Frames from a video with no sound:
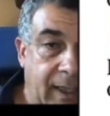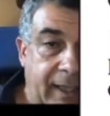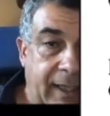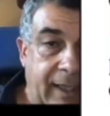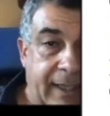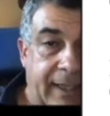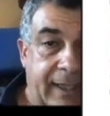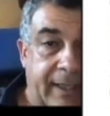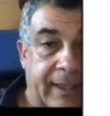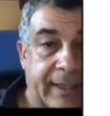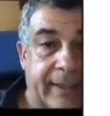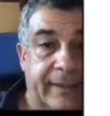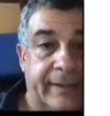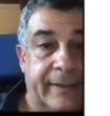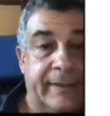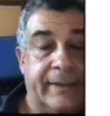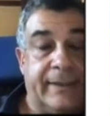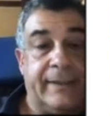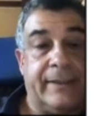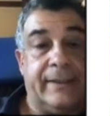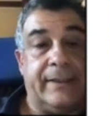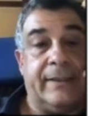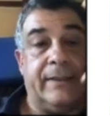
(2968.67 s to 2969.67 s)
And
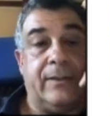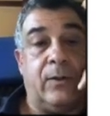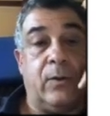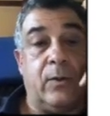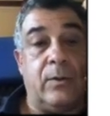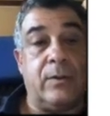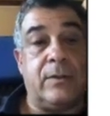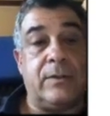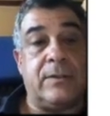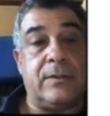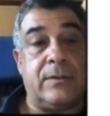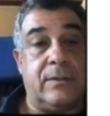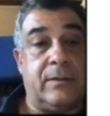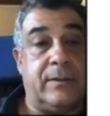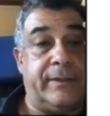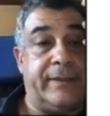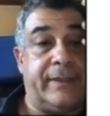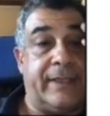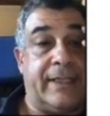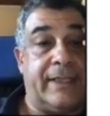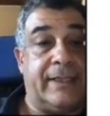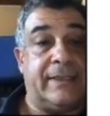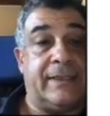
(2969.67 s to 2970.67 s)
also
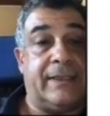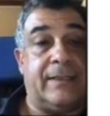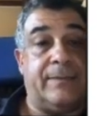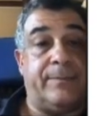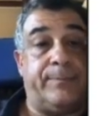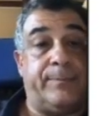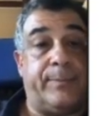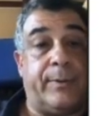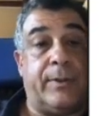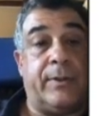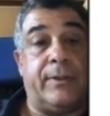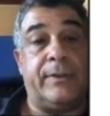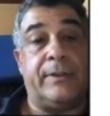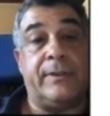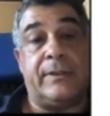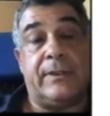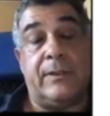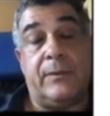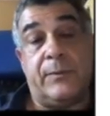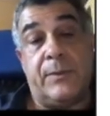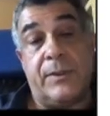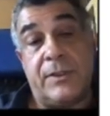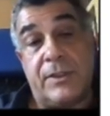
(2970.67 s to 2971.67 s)
another point
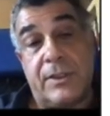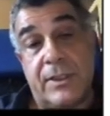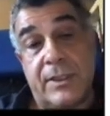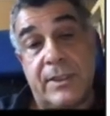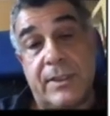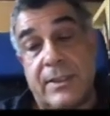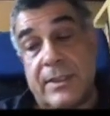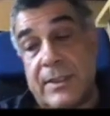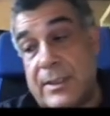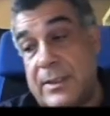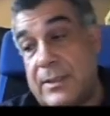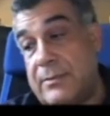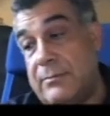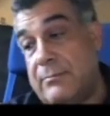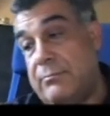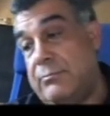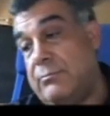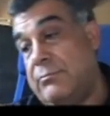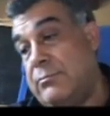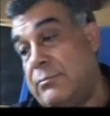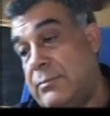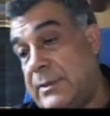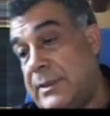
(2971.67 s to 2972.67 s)
which is
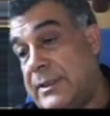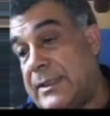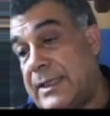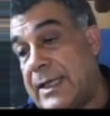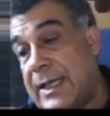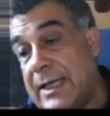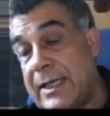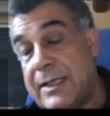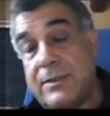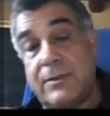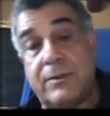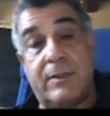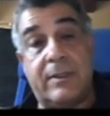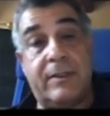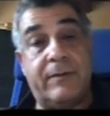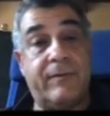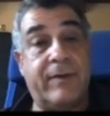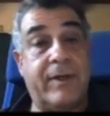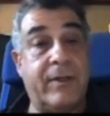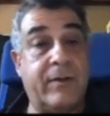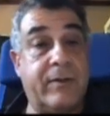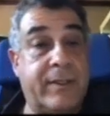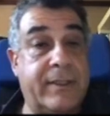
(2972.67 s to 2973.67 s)
actually
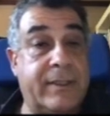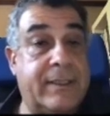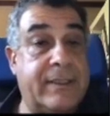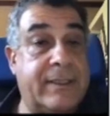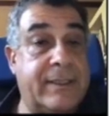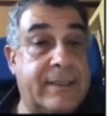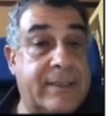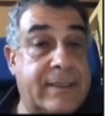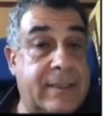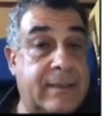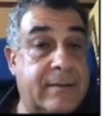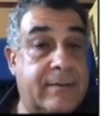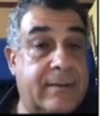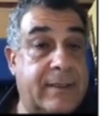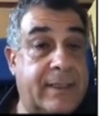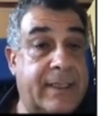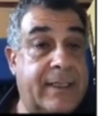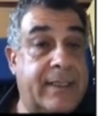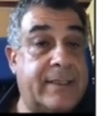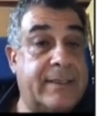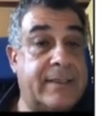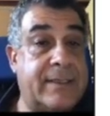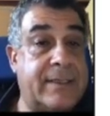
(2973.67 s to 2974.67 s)
violated in some
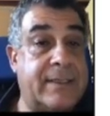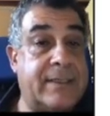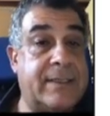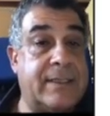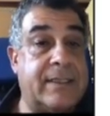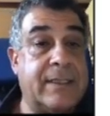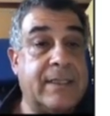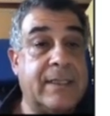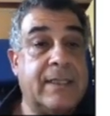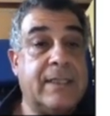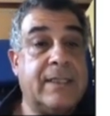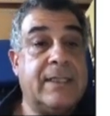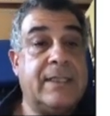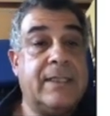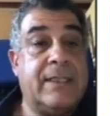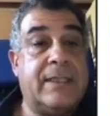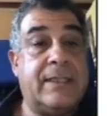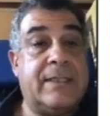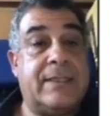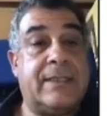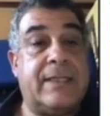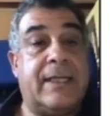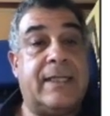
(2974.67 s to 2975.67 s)
cases
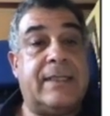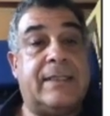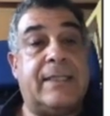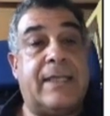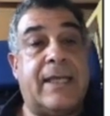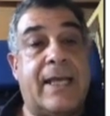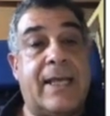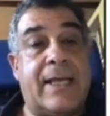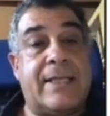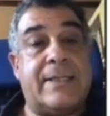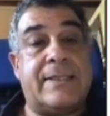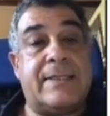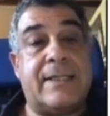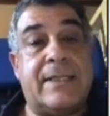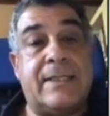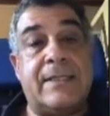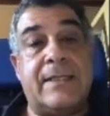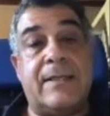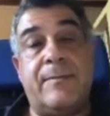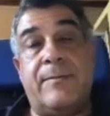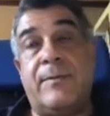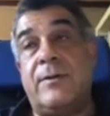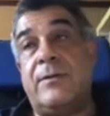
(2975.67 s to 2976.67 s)
is that S is
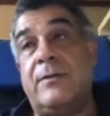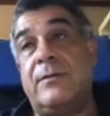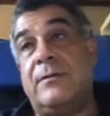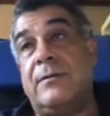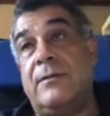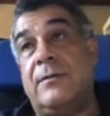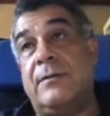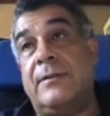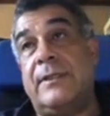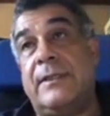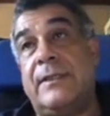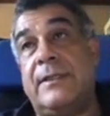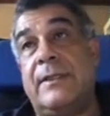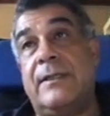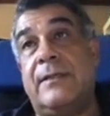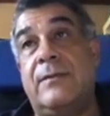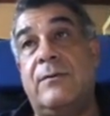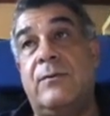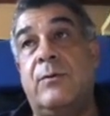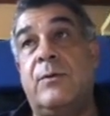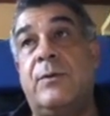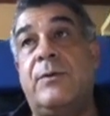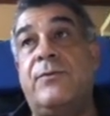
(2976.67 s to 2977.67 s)
a monotonic
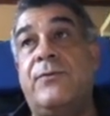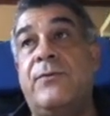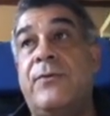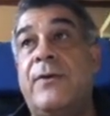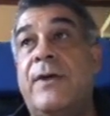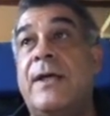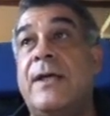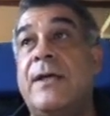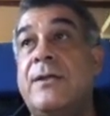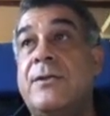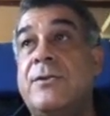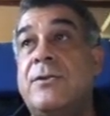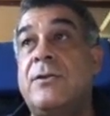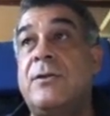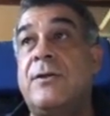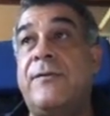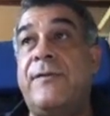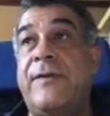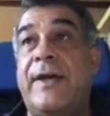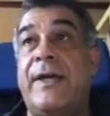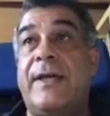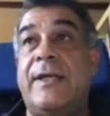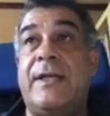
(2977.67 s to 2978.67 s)
growing function of
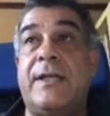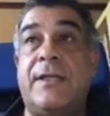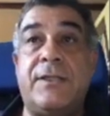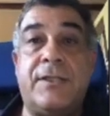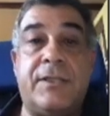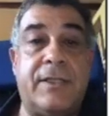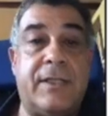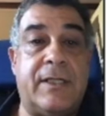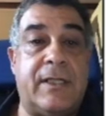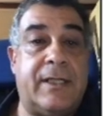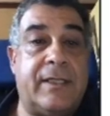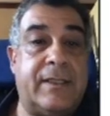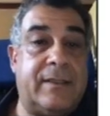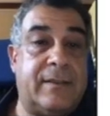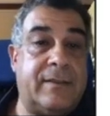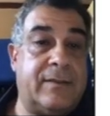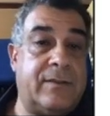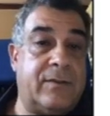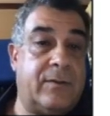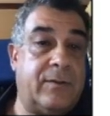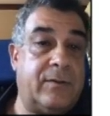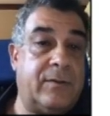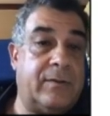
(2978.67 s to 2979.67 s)
energy, and
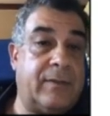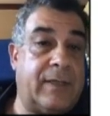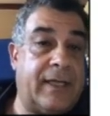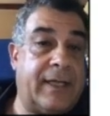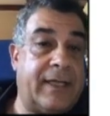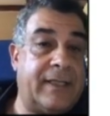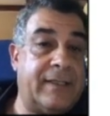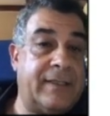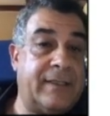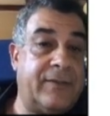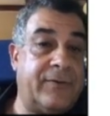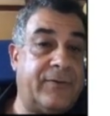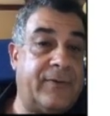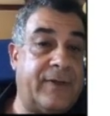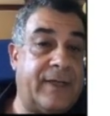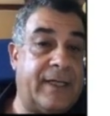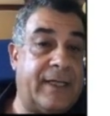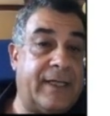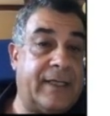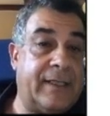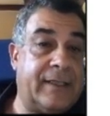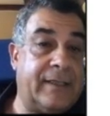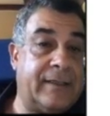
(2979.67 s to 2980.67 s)
so I can
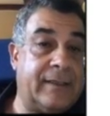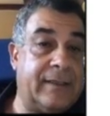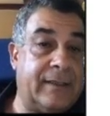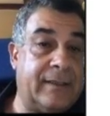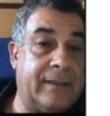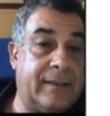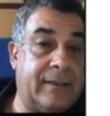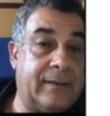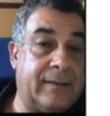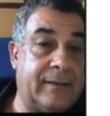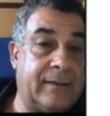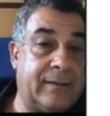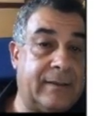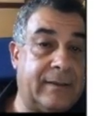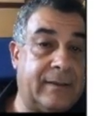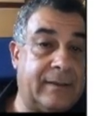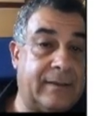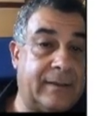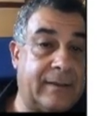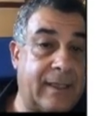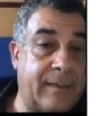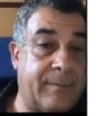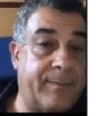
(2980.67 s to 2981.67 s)
define a
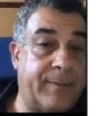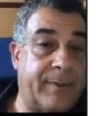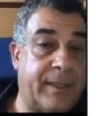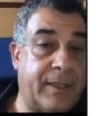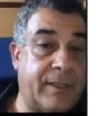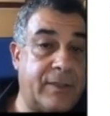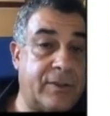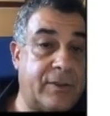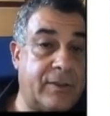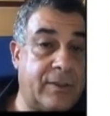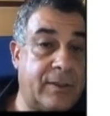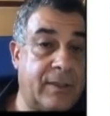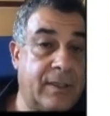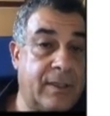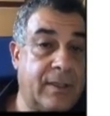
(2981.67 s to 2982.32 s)
temperature